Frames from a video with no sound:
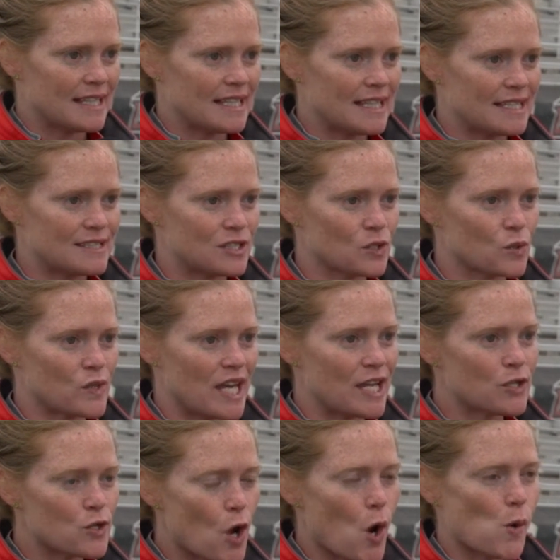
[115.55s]
until
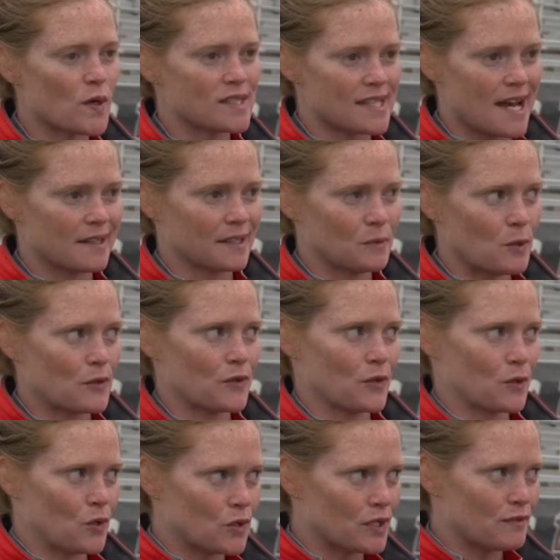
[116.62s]
they know exactly what
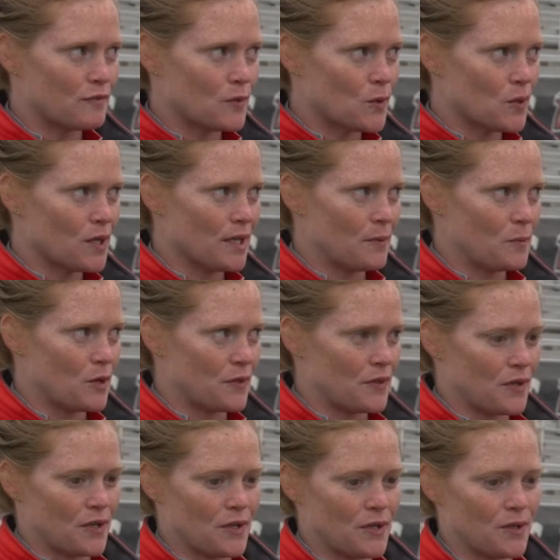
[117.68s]
they're looking for and what
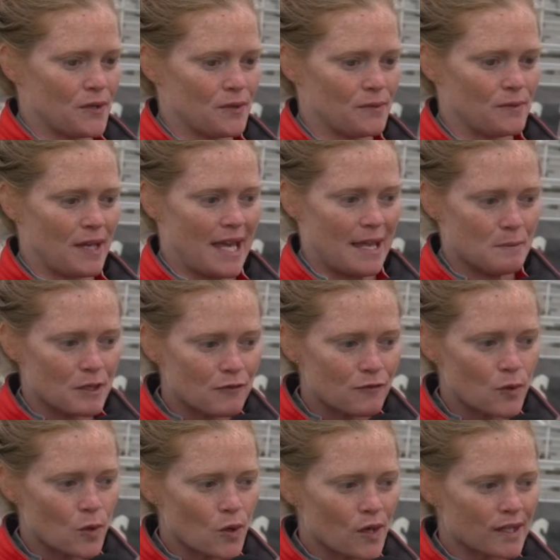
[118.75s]
they're aiming
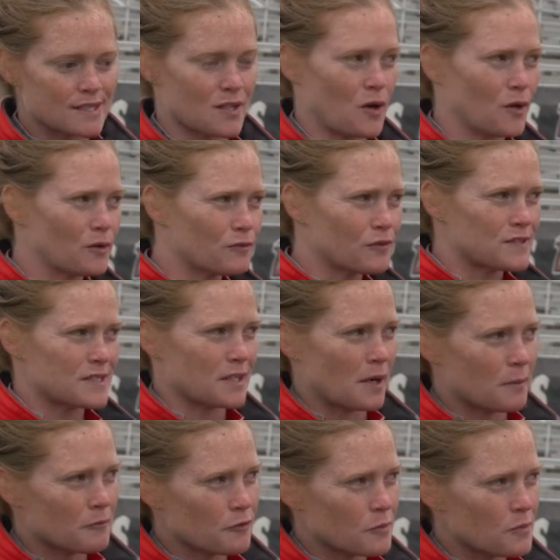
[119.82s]
for. It's hard for it to
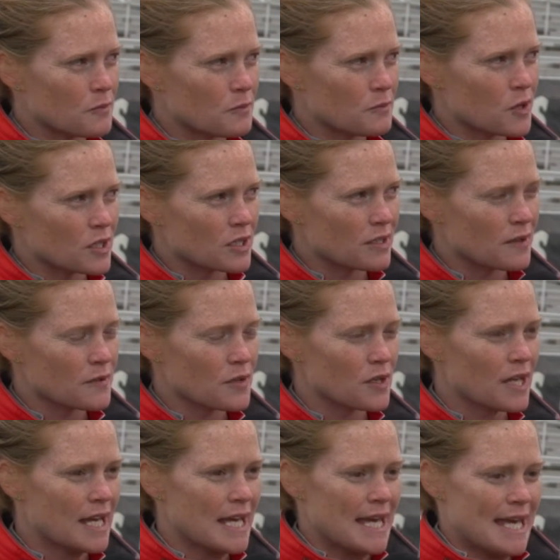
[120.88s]
come from one another.
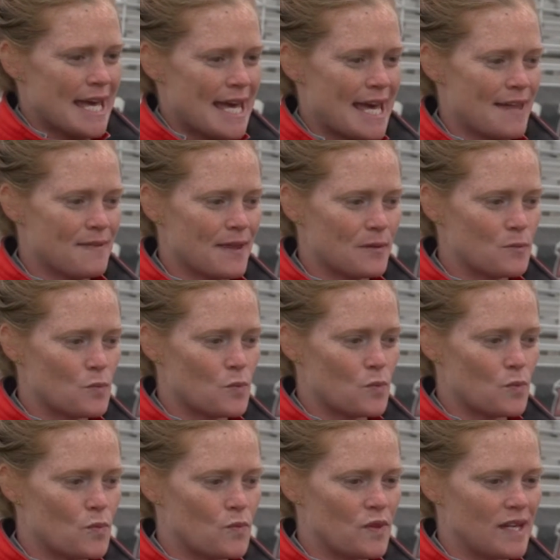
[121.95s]
And then
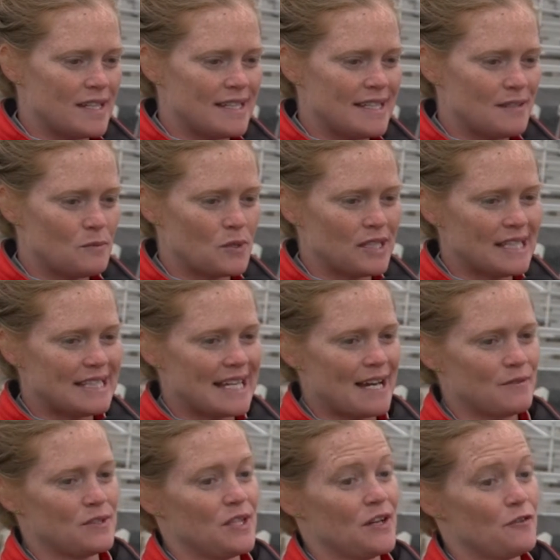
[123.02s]
we need to
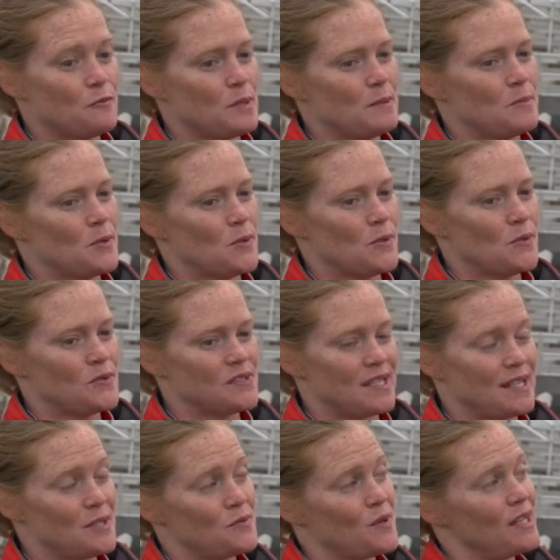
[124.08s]
have enough people
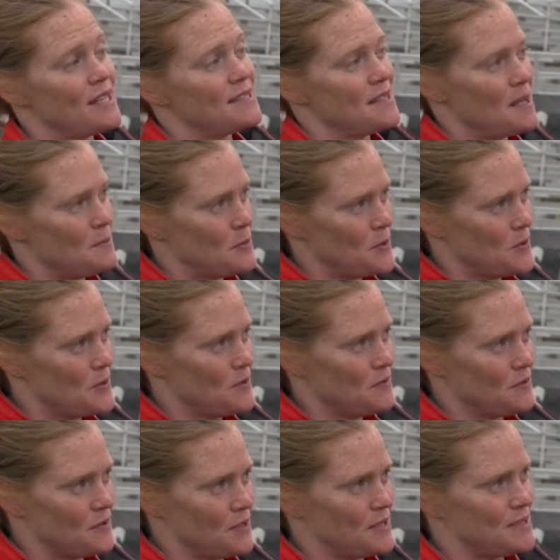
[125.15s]
setting the right example
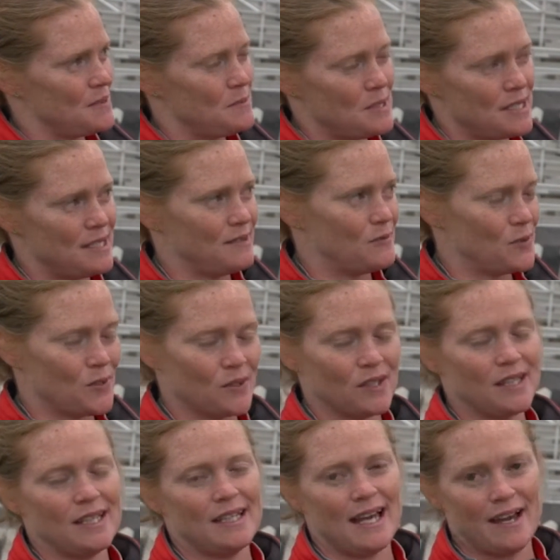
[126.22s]
for it to be
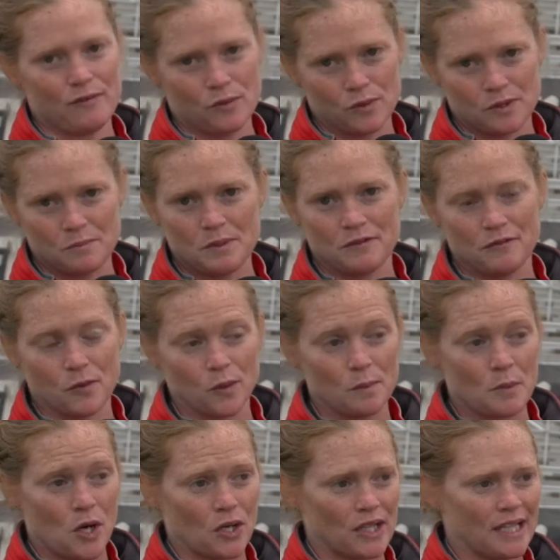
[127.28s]
really, everyone to be fully
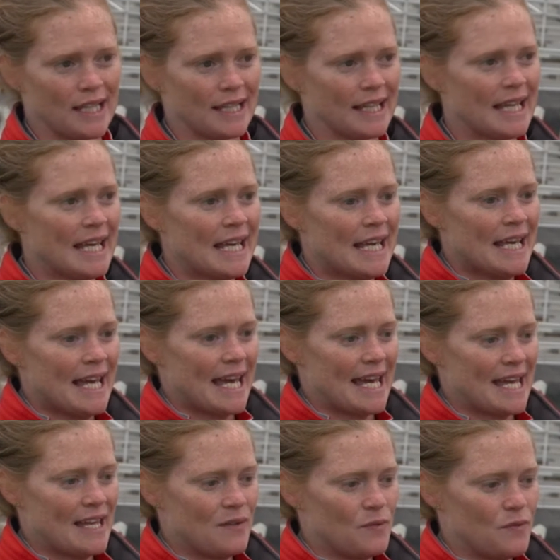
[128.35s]
bought in.
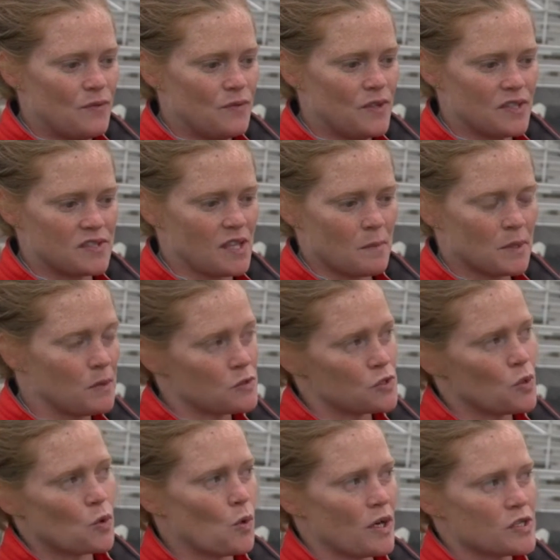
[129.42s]
And this summer there was
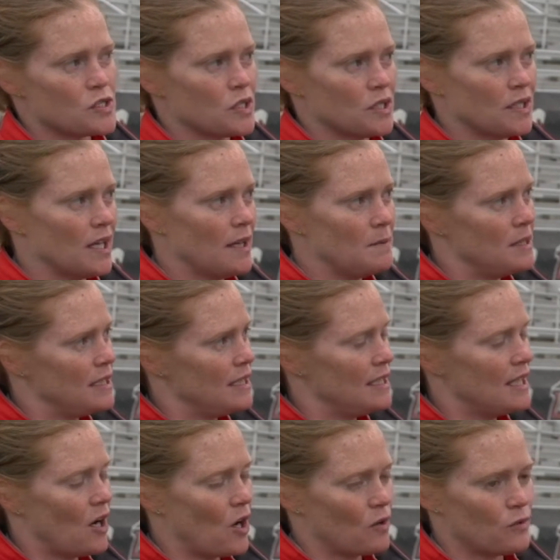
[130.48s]
no question. I mean,
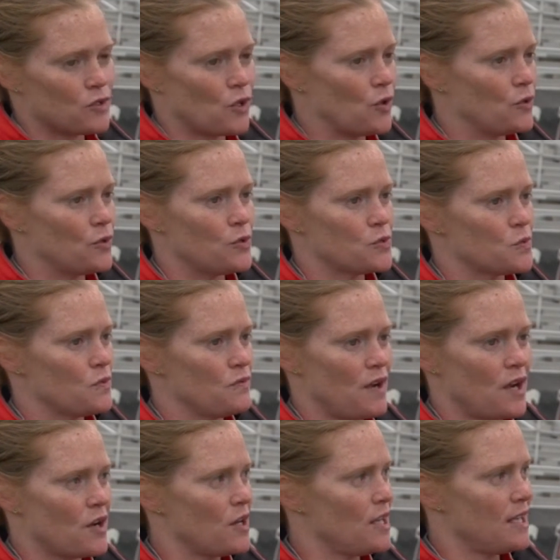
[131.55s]
our returners were
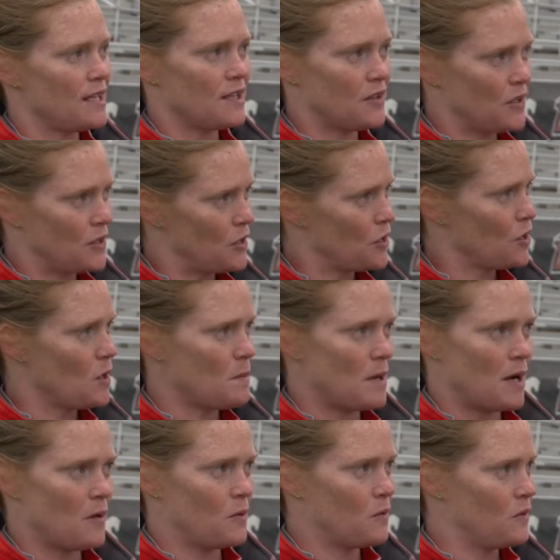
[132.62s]
very clear
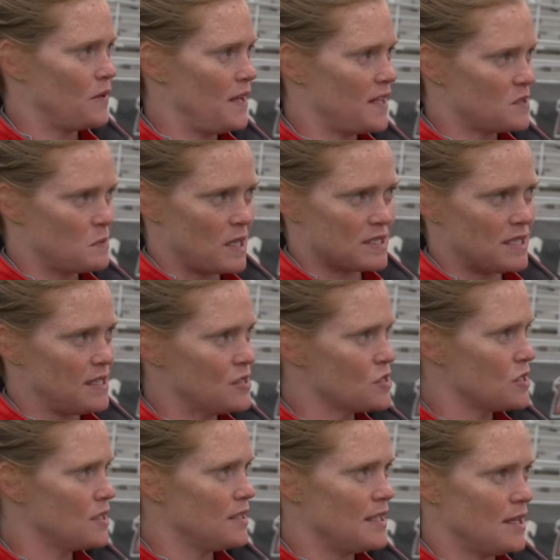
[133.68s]
about the
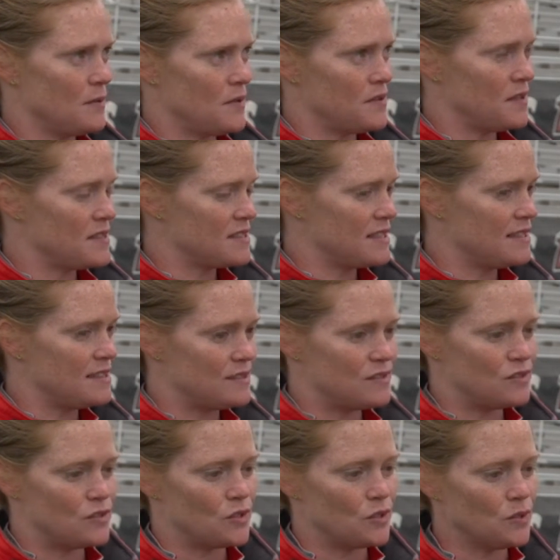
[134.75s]
expectation and the things they needed
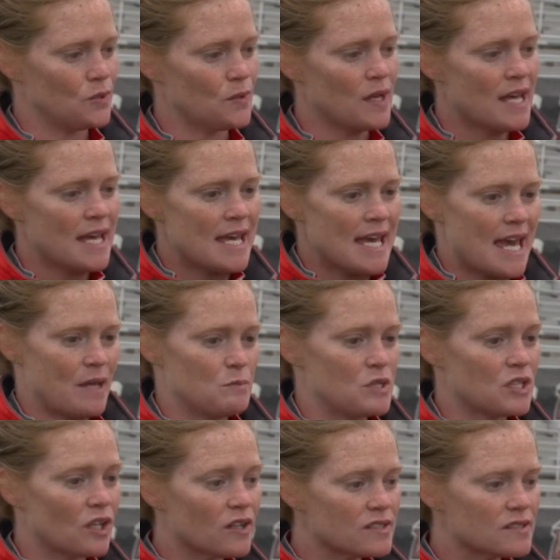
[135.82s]
to do. And
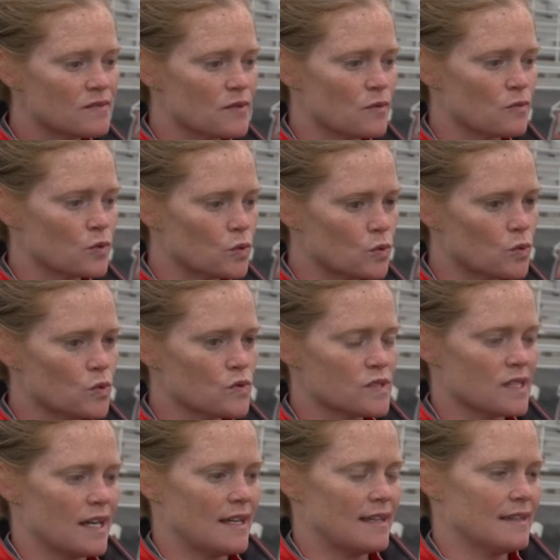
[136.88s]
because of the rules
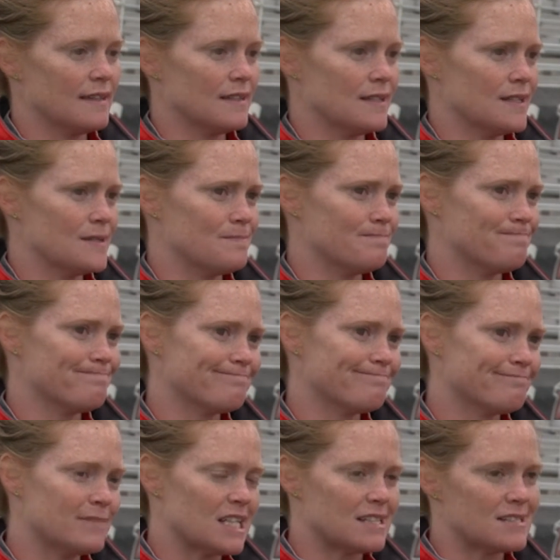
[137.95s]
and the
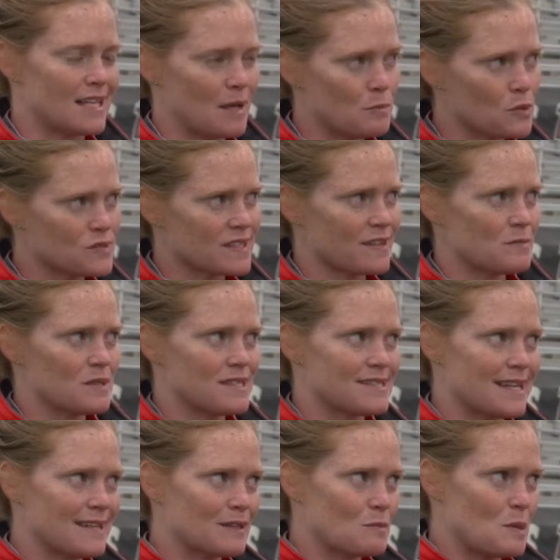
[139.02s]
examples that have been
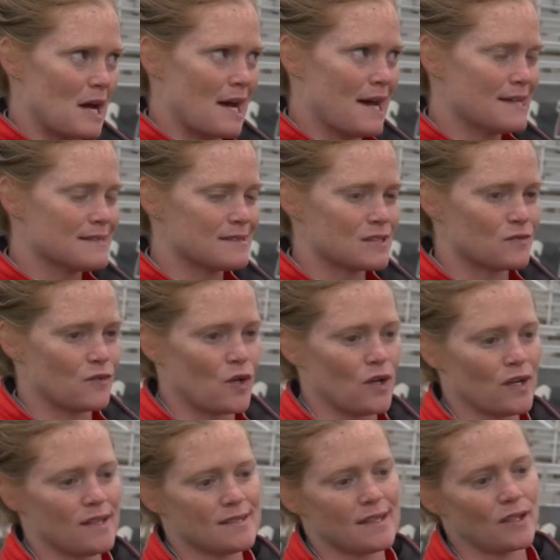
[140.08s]
set in the past, as far
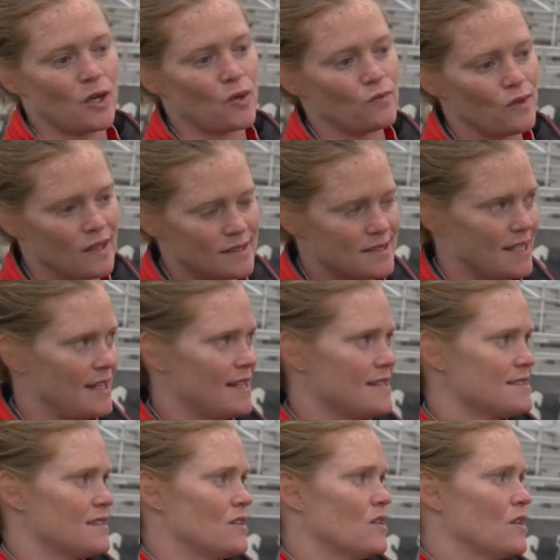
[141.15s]
as like our run
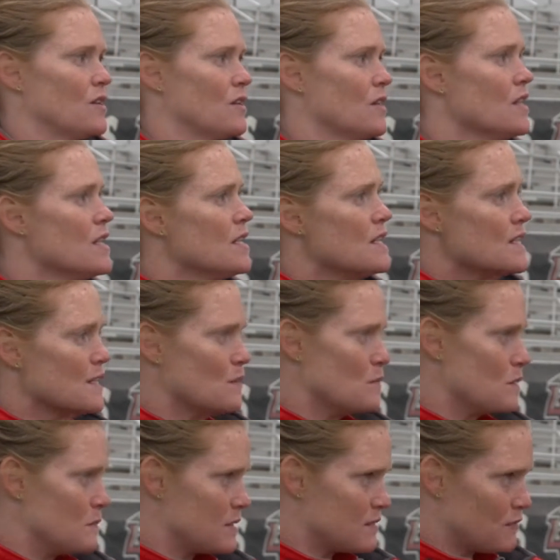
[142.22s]
tests and our
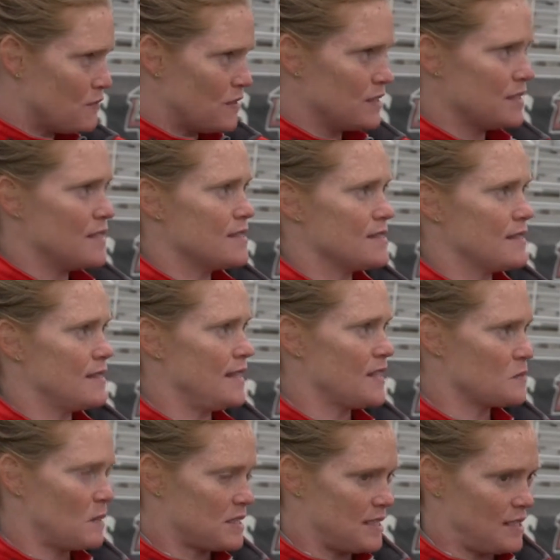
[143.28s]
commitment to fitness and the
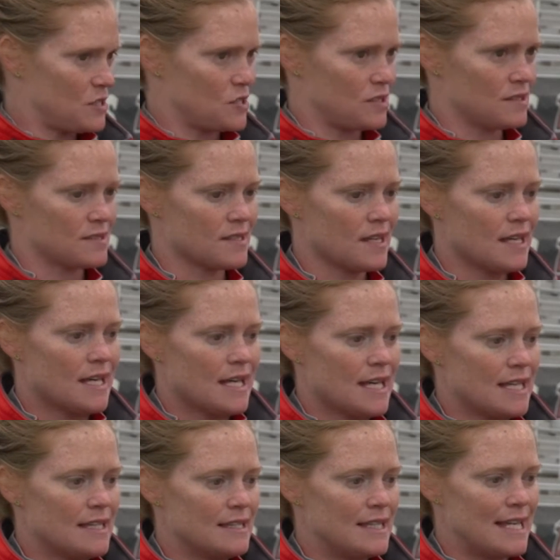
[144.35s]
expectations,
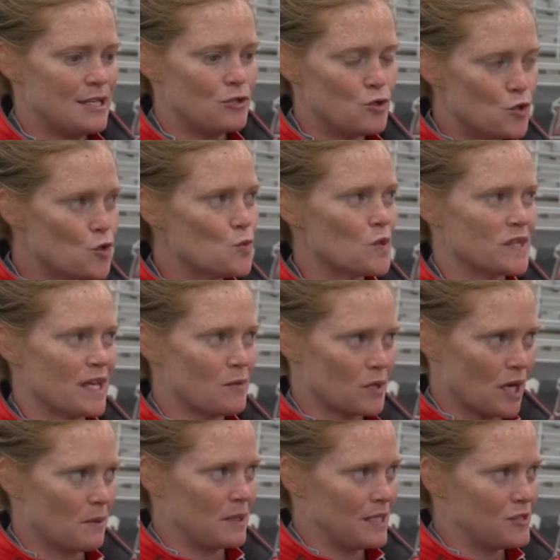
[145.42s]
they knew what they were
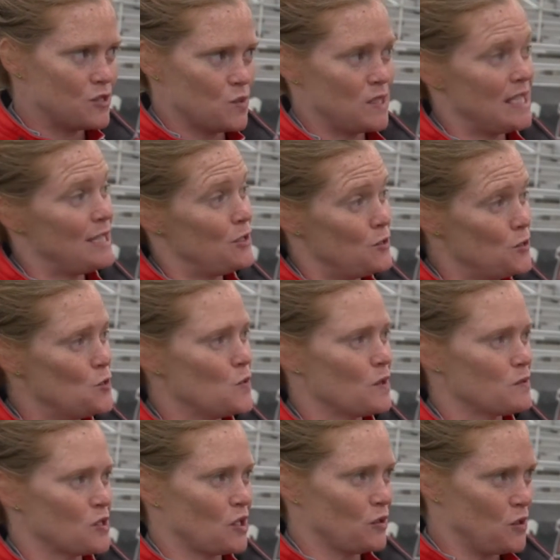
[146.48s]
coming into, and they knew what it
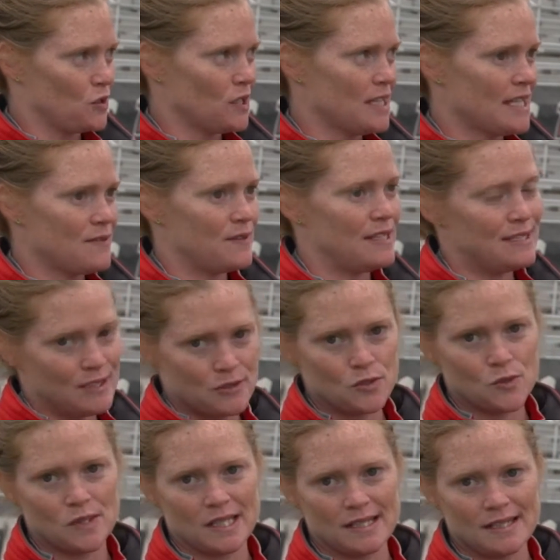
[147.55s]
was going to look like if they didn't
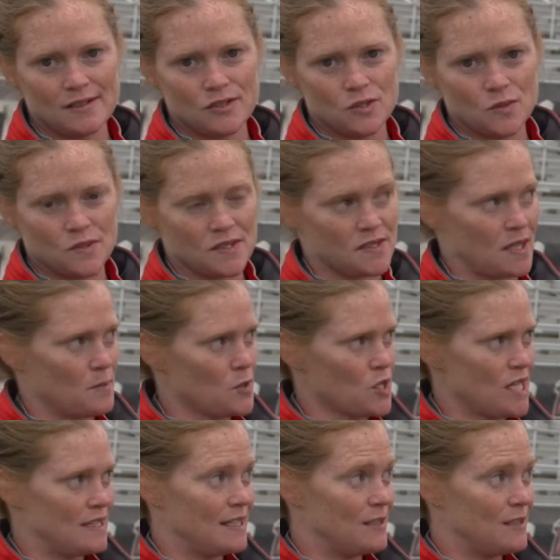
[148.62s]
do what they needed to do in the summer, and